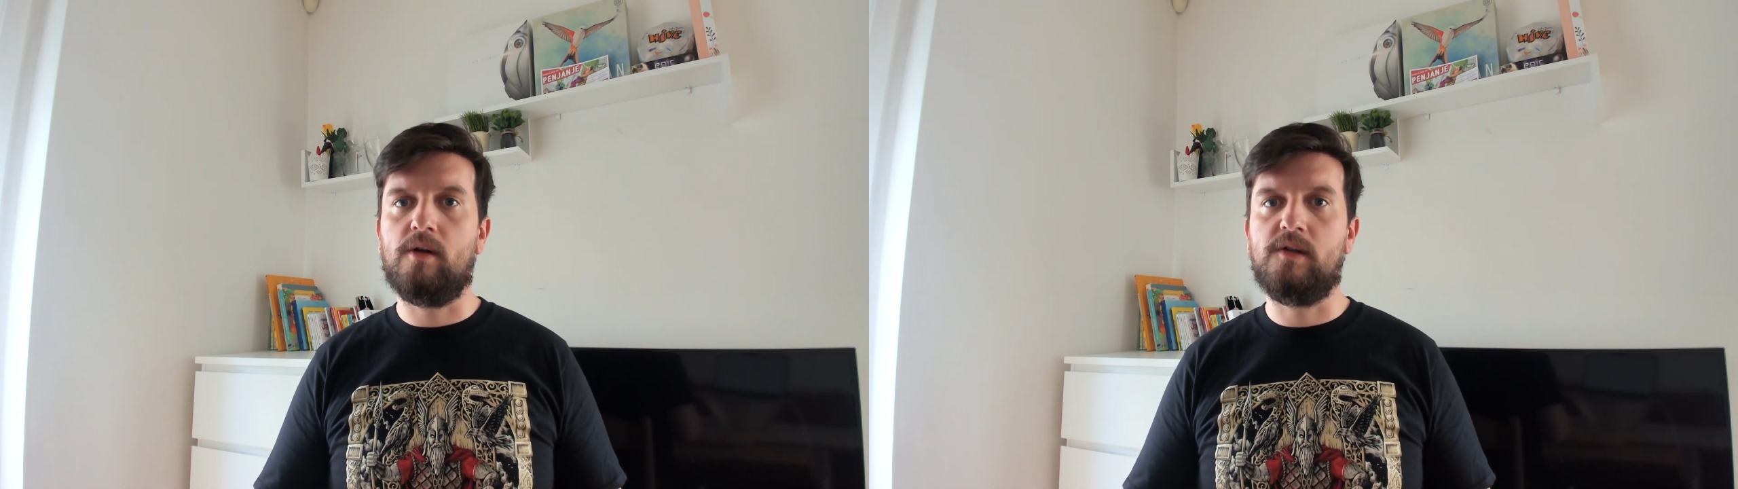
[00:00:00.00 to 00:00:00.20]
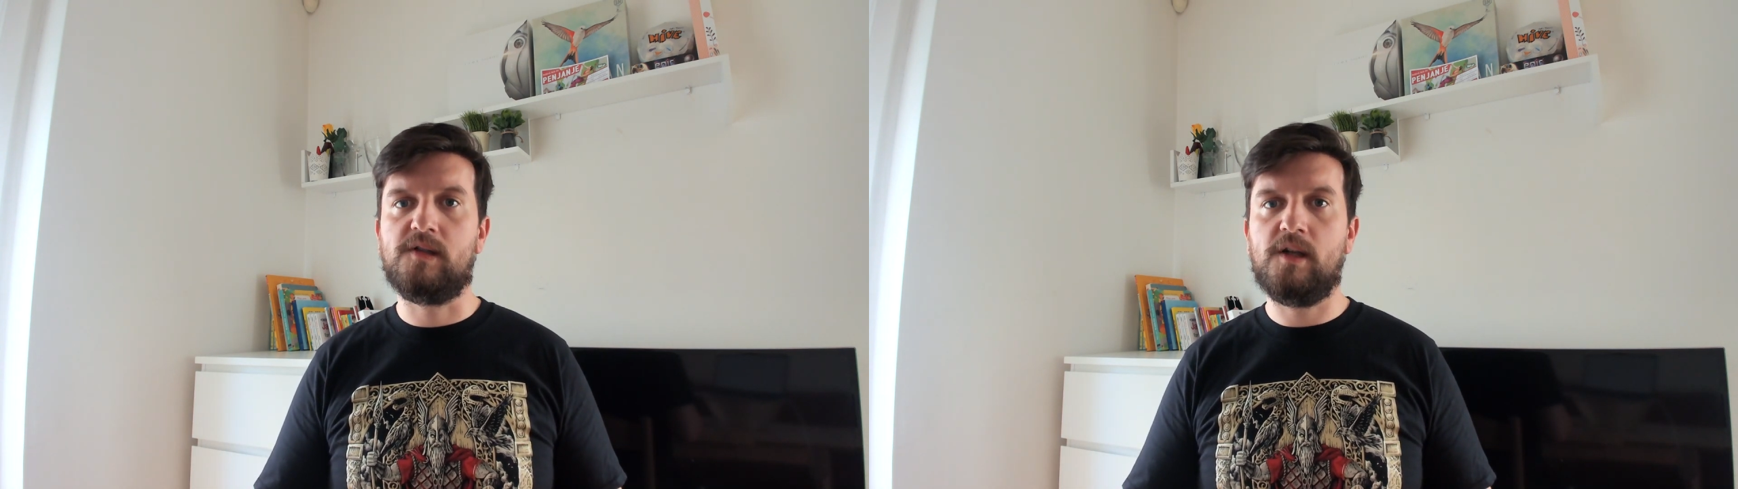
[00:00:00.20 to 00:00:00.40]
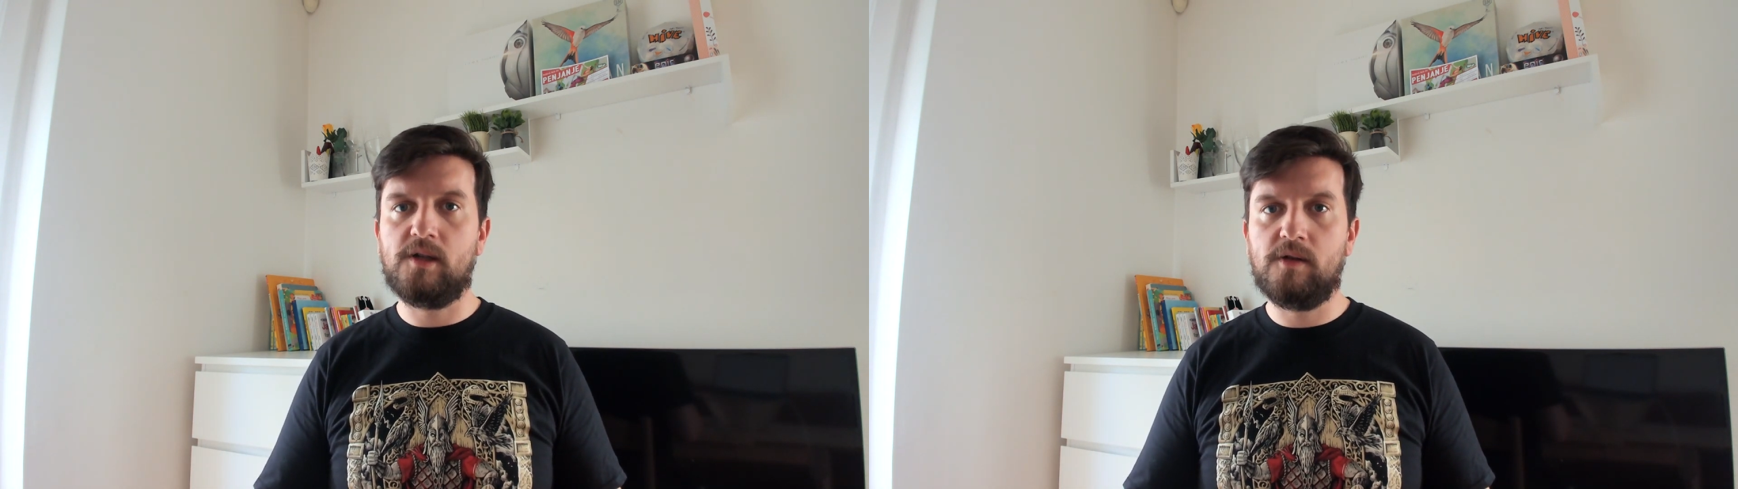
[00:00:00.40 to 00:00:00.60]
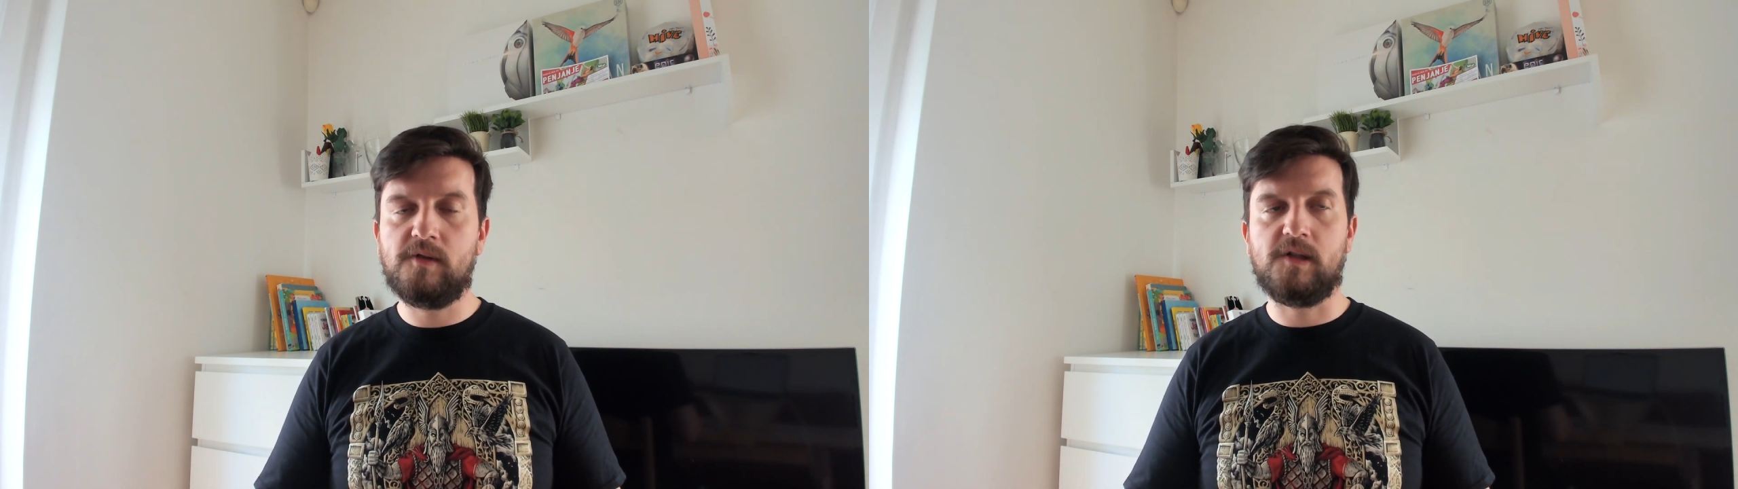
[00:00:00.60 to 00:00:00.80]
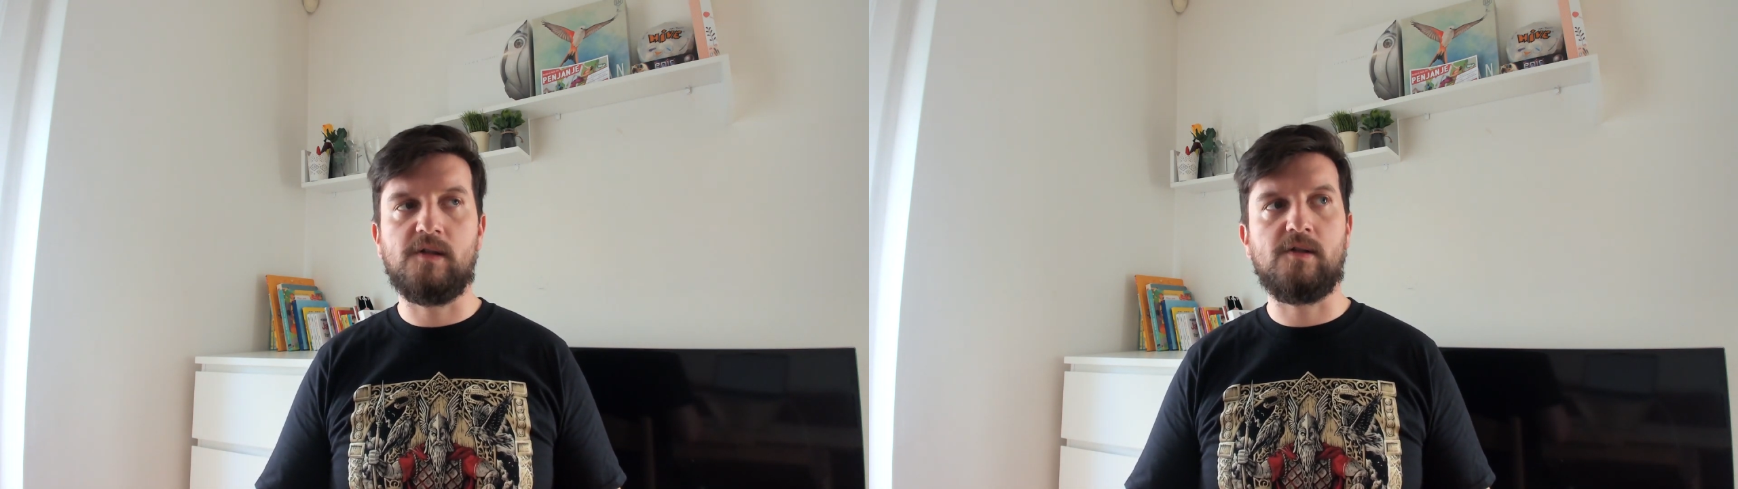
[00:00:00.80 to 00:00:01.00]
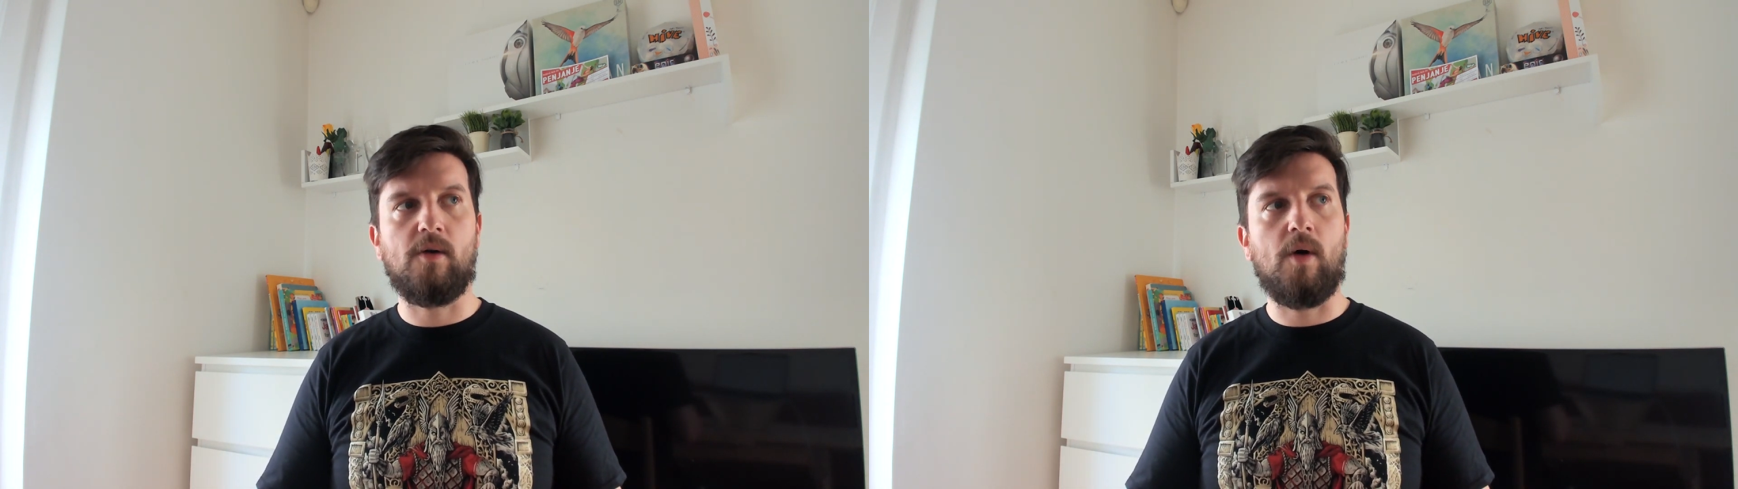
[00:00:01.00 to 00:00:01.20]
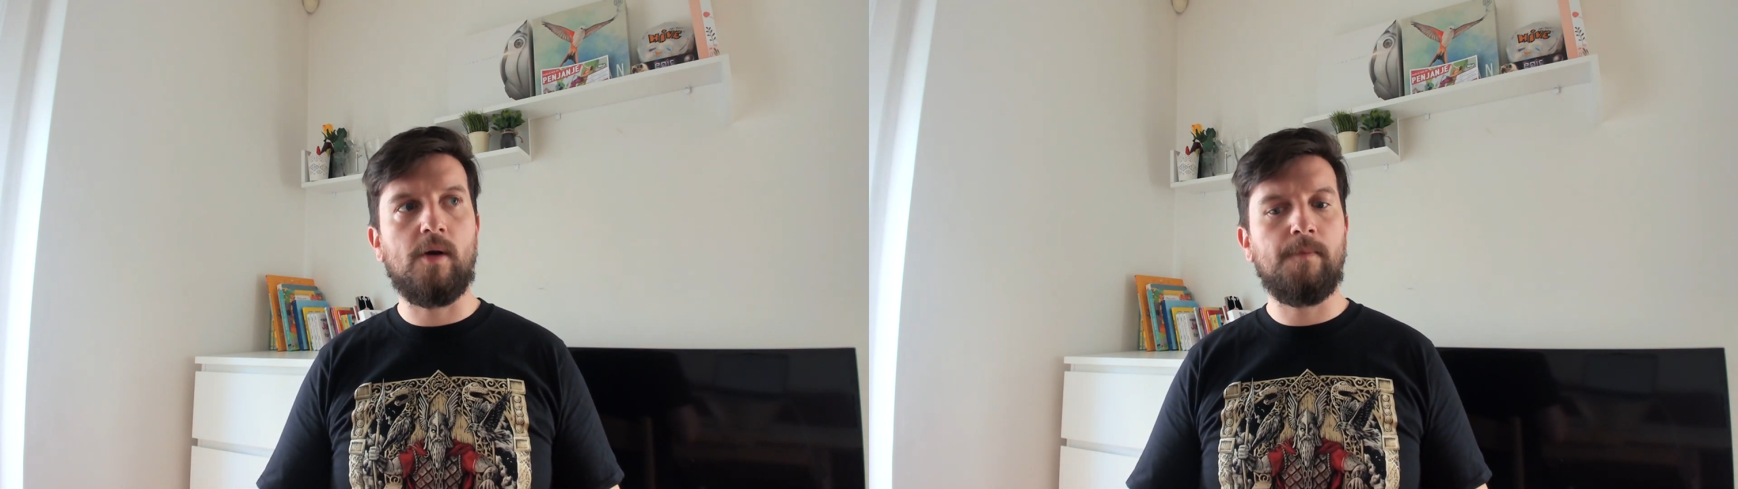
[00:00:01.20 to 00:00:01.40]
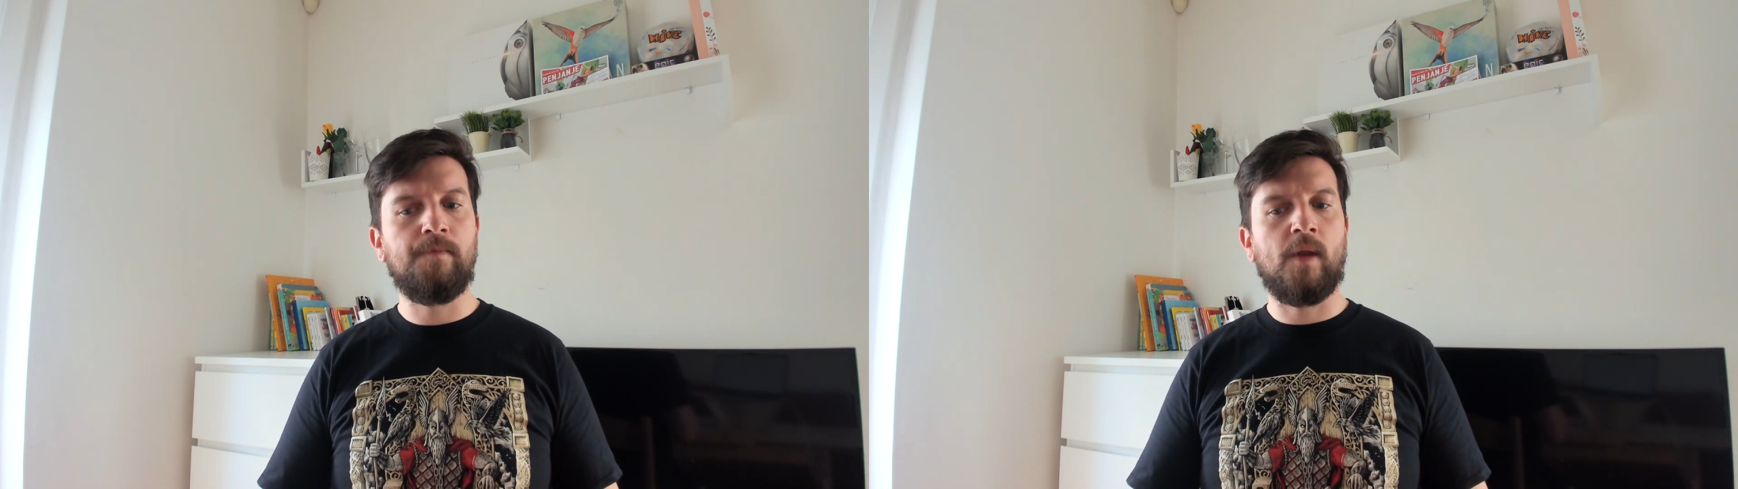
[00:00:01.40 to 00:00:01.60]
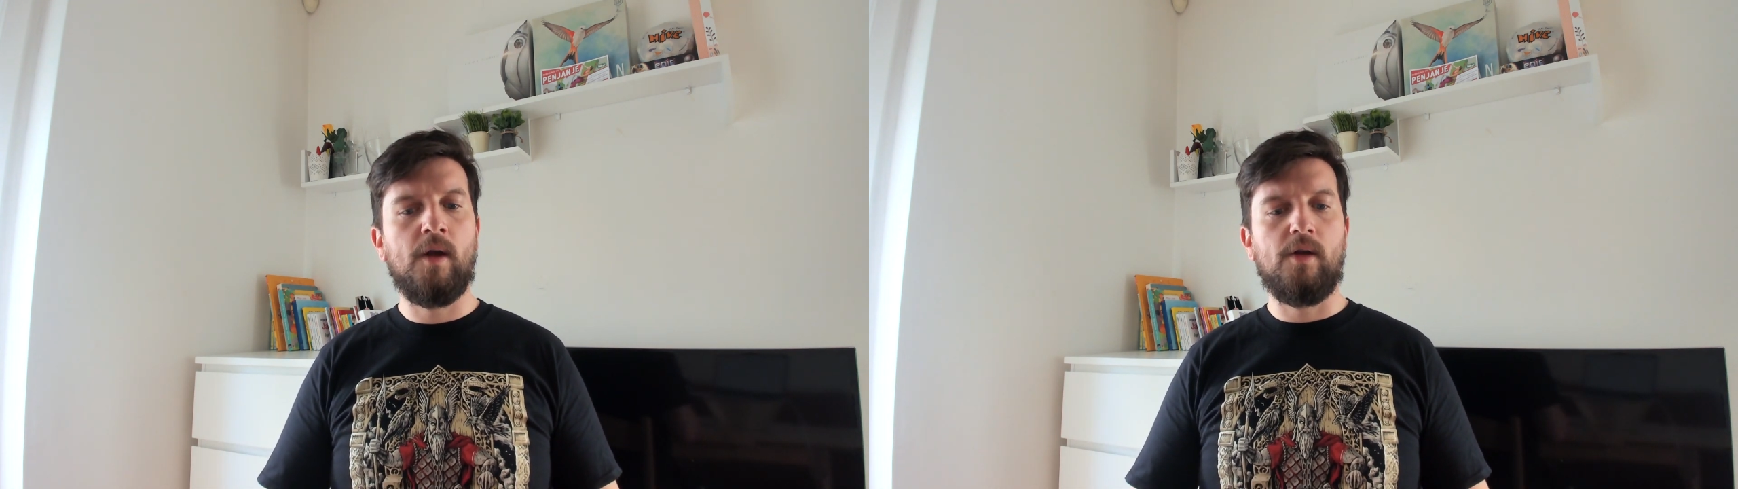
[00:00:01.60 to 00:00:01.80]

incentives and so on,